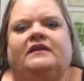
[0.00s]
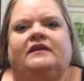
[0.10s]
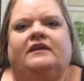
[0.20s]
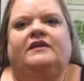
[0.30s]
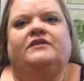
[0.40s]

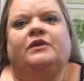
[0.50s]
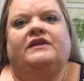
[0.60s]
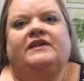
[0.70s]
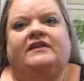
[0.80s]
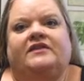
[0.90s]
It really
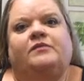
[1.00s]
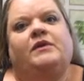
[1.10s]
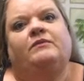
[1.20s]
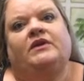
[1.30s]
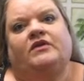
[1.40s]
takes
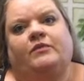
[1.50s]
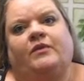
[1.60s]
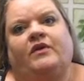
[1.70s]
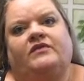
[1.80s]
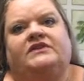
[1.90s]
commitment on the
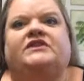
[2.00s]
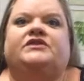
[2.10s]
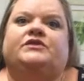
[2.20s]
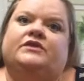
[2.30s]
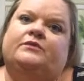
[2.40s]
part of the
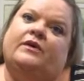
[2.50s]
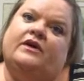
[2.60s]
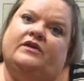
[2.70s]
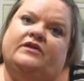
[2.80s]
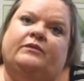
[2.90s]
teacher and
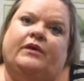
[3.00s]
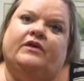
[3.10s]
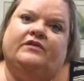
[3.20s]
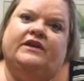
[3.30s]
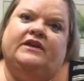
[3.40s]
on the part
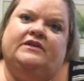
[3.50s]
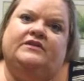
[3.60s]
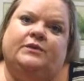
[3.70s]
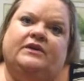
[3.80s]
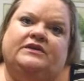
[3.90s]
of the
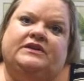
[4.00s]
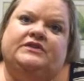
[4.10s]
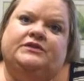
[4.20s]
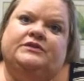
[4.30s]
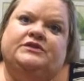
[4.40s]
ESOL
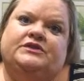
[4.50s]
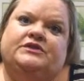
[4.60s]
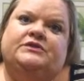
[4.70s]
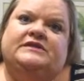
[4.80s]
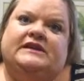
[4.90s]
teacher to
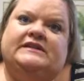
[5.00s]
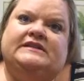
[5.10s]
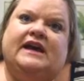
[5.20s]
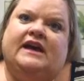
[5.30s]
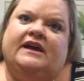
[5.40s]
set
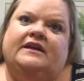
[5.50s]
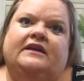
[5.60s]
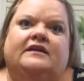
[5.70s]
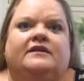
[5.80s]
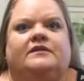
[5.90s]
aside
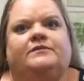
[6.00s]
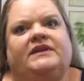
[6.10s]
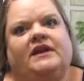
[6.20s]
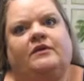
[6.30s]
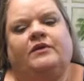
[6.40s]
an
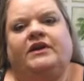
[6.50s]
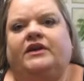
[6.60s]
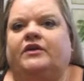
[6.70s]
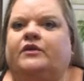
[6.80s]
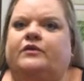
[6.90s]
hour
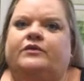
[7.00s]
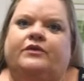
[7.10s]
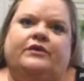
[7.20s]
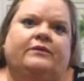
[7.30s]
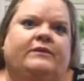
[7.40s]
here or
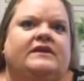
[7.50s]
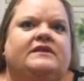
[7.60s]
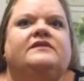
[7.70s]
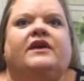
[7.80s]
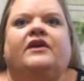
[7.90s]
30 minutes
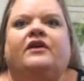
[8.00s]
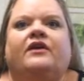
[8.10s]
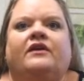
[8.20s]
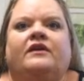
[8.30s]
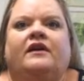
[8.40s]
there.
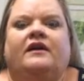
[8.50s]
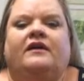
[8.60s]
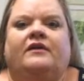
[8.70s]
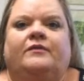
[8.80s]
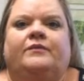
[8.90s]

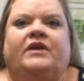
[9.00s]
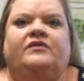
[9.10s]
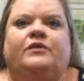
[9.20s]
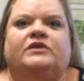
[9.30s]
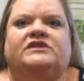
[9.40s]

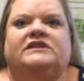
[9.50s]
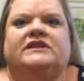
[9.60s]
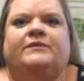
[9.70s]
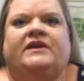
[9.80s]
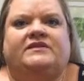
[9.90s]
Unfortunately,
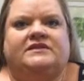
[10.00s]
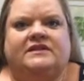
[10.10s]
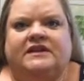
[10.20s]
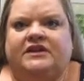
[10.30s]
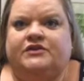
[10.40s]
because of the
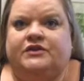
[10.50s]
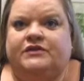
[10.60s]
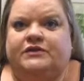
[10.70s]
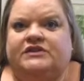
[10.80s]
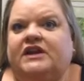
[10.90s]
nature of their
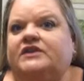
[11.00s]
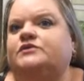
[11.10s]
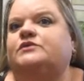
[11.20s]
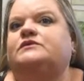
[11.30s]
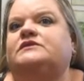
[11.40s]

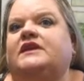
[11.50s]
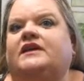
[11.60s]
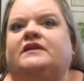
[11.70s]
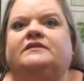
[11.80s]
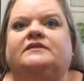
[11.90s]
schedules,
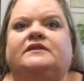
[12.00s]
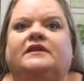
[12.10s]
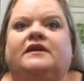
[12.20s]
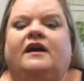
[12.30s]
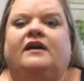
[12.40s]
and
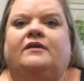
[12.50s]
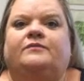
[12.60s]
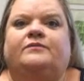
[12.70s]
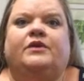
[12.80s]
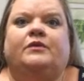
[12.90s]

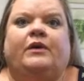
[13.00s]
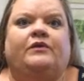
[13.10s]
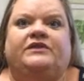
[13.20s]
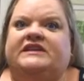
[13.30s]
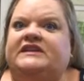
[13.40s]
they're
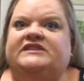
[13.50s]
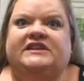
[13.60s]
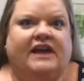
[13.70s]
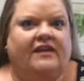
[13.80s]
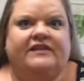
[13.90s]
both teaching
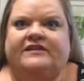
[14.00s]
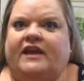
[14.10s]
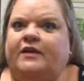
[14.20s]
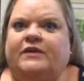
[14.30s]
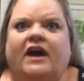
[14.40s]
at the
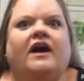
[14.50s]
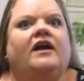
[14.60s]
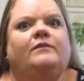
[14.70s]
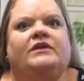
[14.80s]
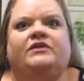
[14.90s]
same time
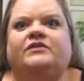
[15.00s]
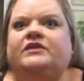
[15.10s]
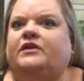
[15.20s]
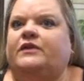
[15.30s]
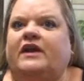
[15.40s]
and usually
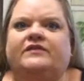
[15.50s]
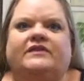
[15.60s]
don't have